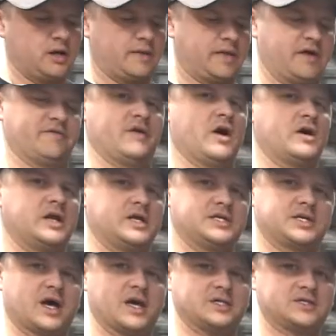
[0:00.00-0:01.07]
They've already
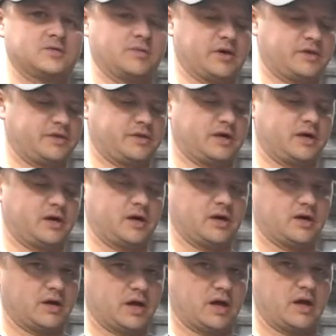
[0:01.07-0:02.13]
discussed with
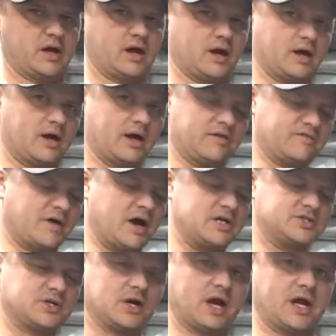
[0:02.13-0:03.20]
the
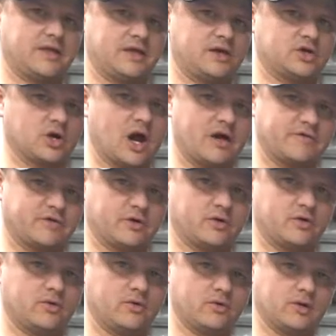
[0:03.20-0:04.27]
advisor and the
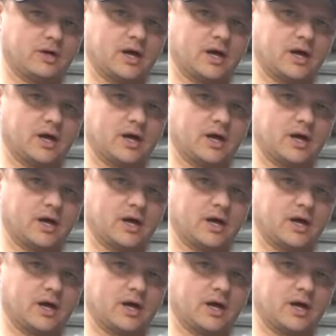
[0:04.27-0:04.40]
drive-thru